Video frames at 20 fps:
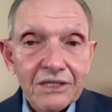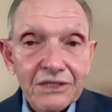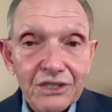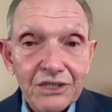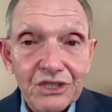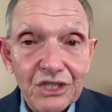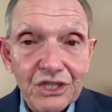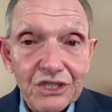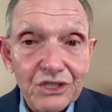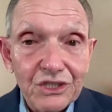
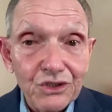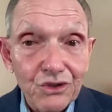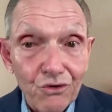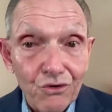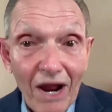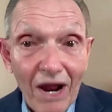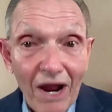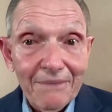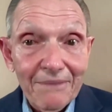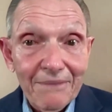diseases,
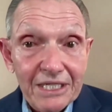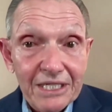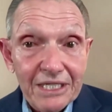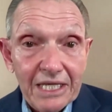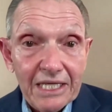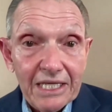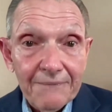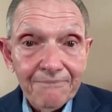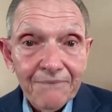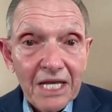or
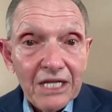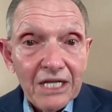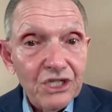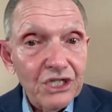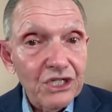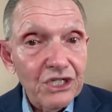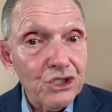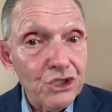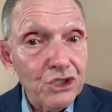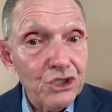IBD,
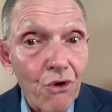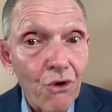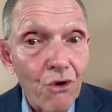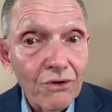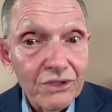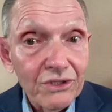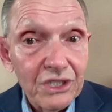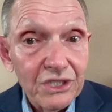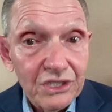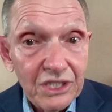such as
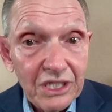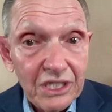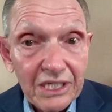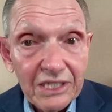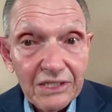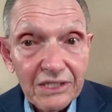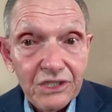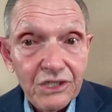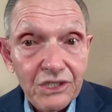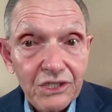Crohn's
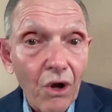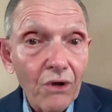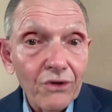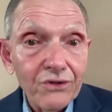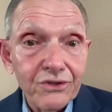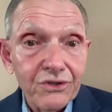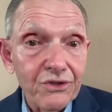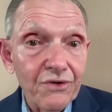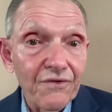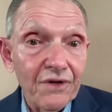disease and
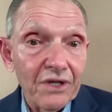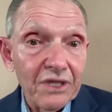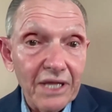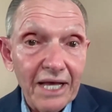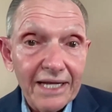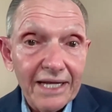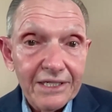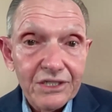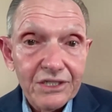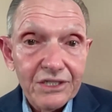ulcerative
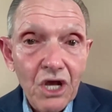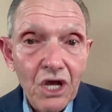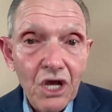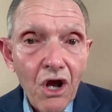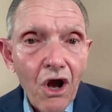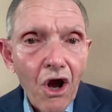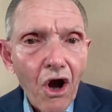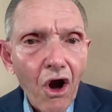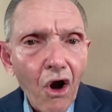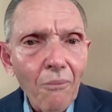colitis,
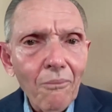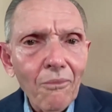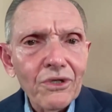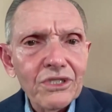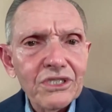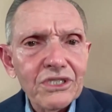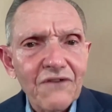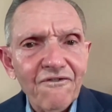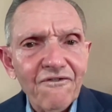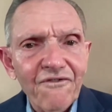
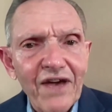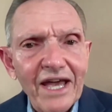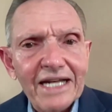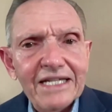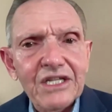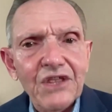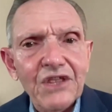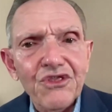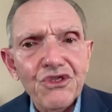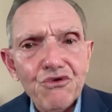almost
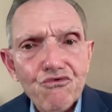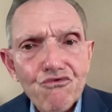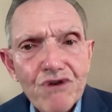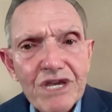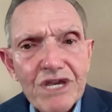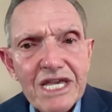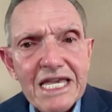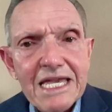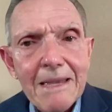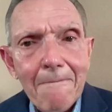affect
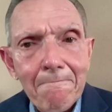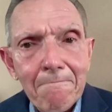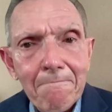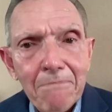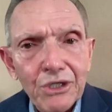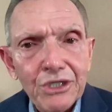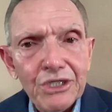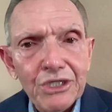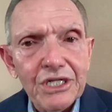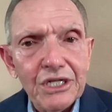3
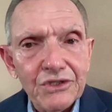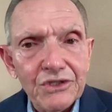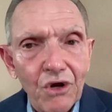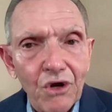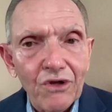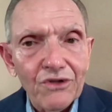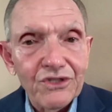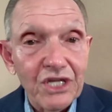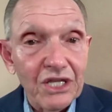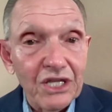million
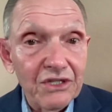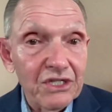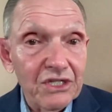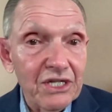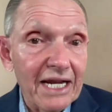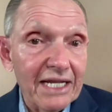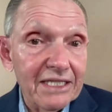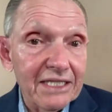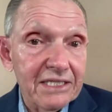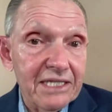adults in the
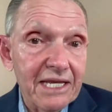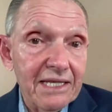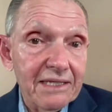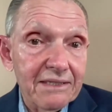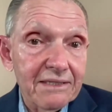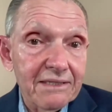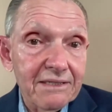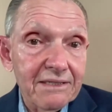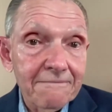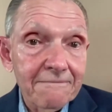United
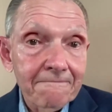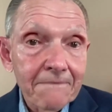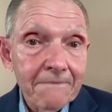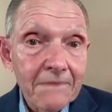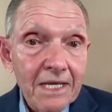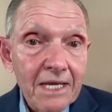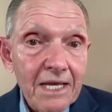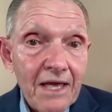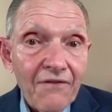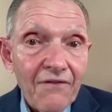States.
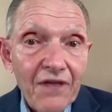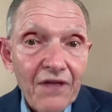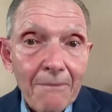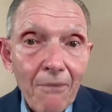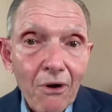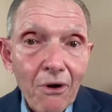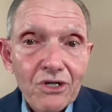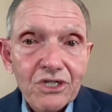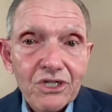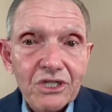The
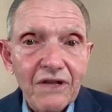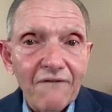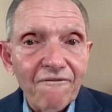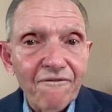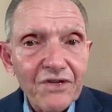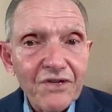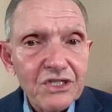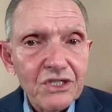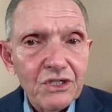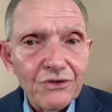emotional and
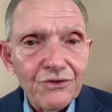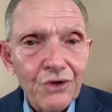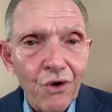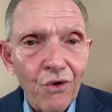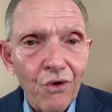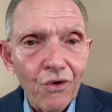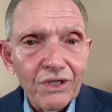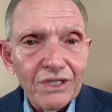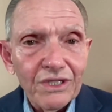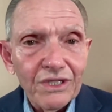physical
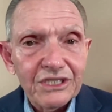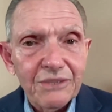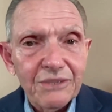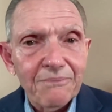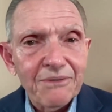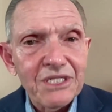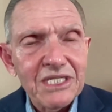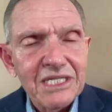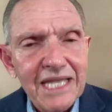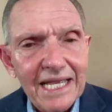toll is
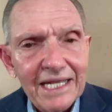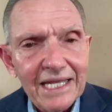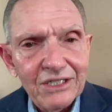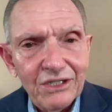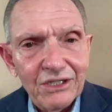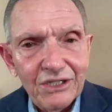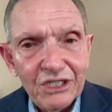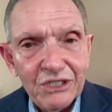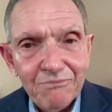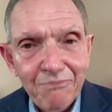
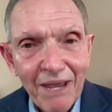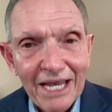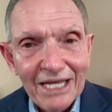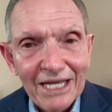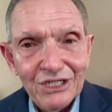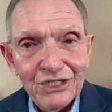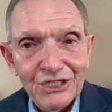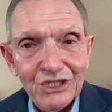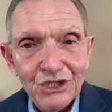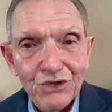substantial as
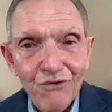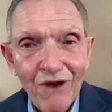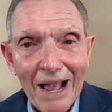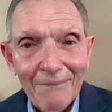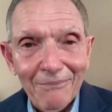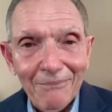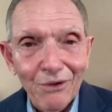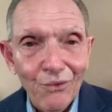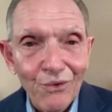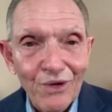patients
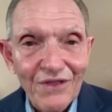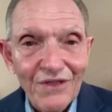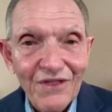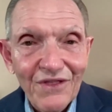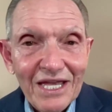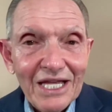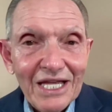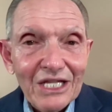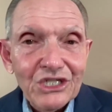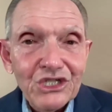grapple with
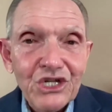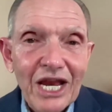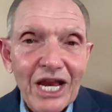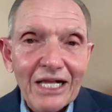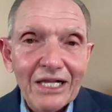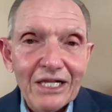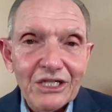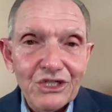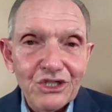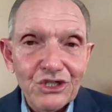
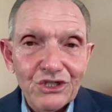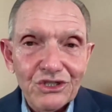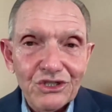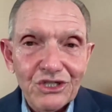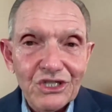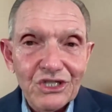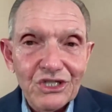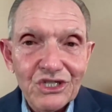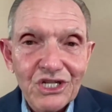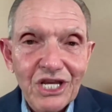challenges
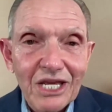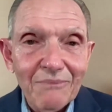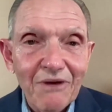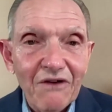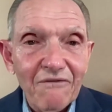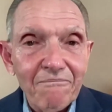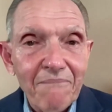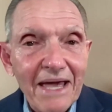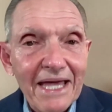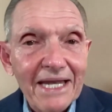and stigma
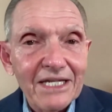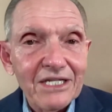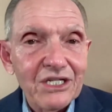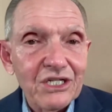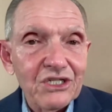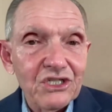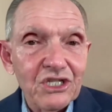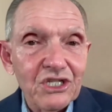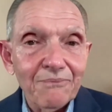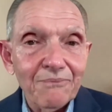of
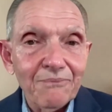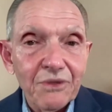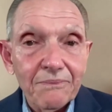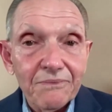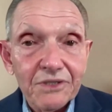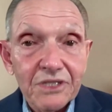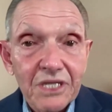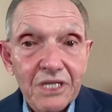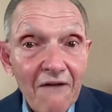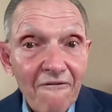managing
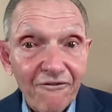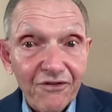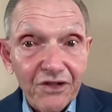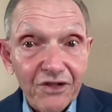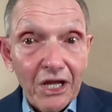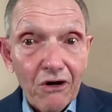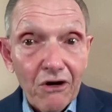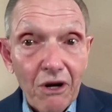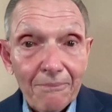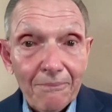symptoms,
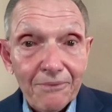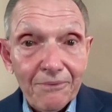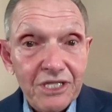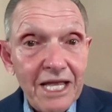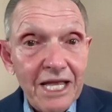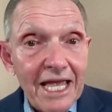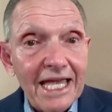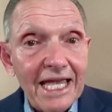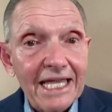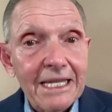flare-ups,
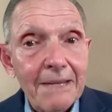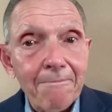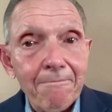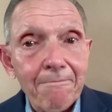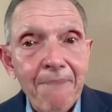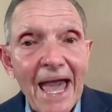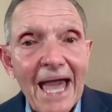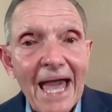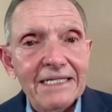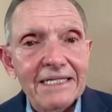and
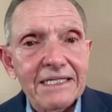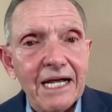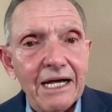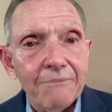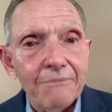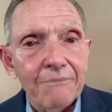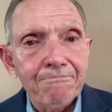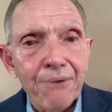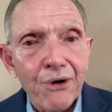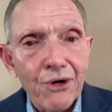impact
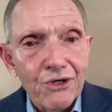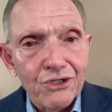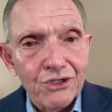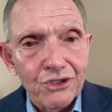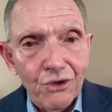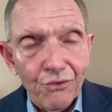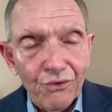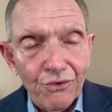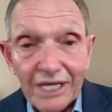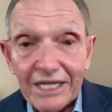on
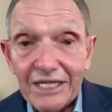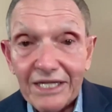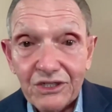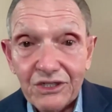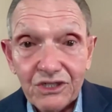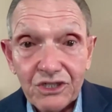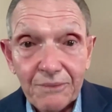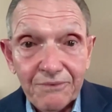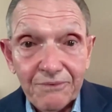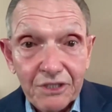personal
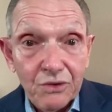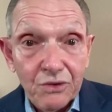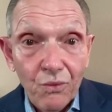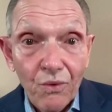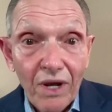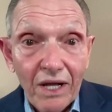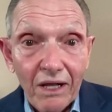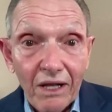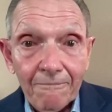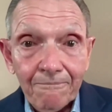relationships as
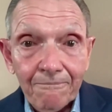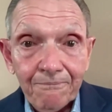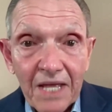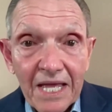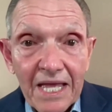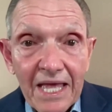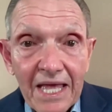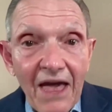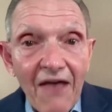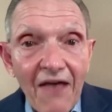well.
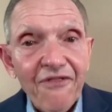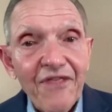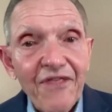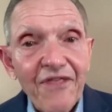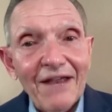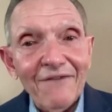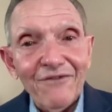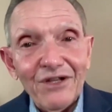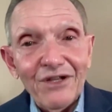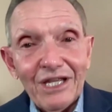
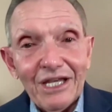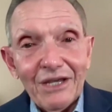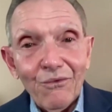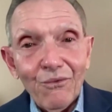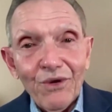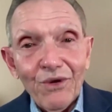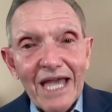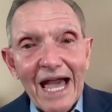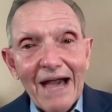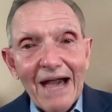Thankfully,
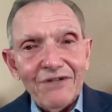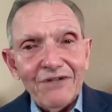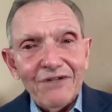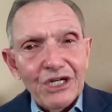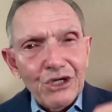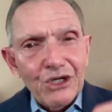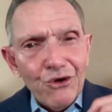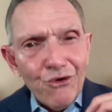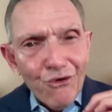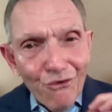we have an
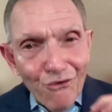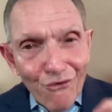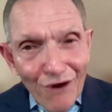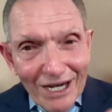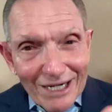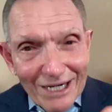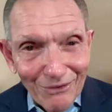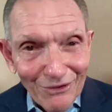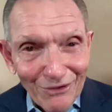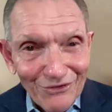
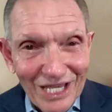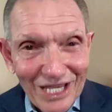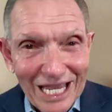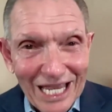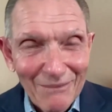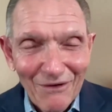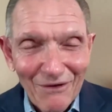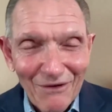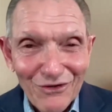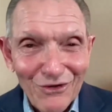incredible
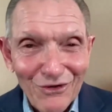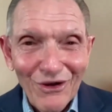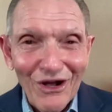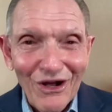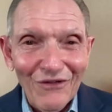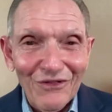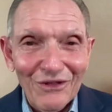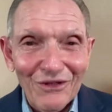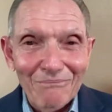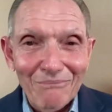team of
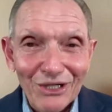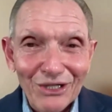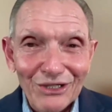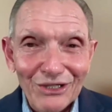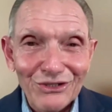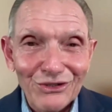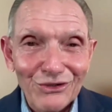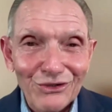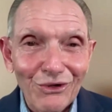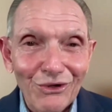UHealth and Miller
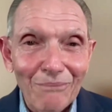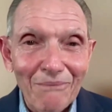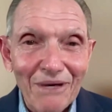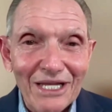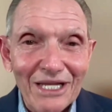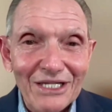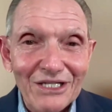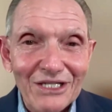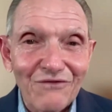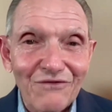School of
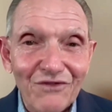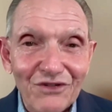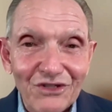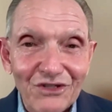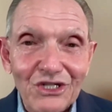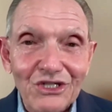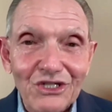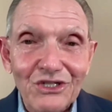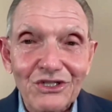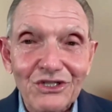Medicine
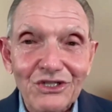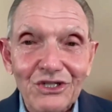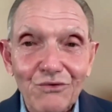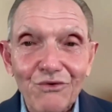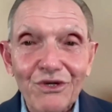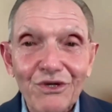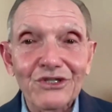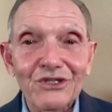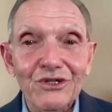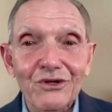physicians and
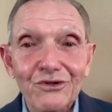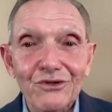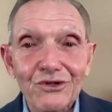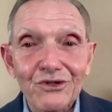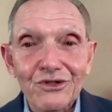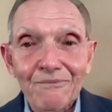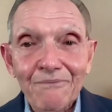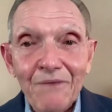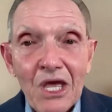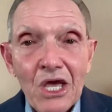
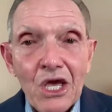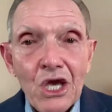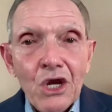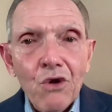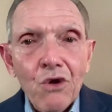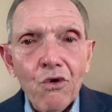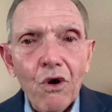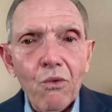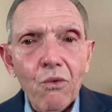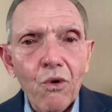researchers
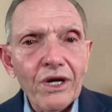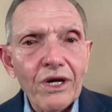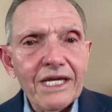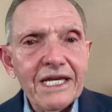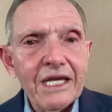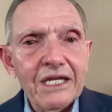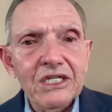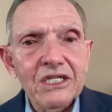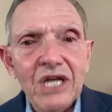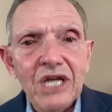who are
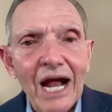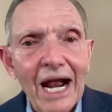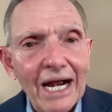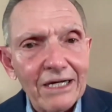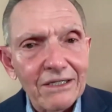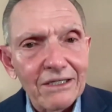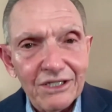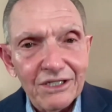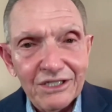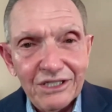working
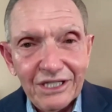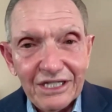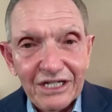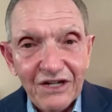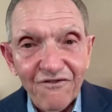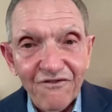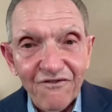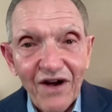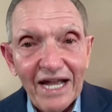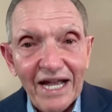tirelessly
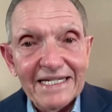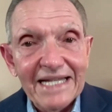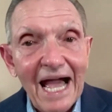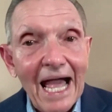to find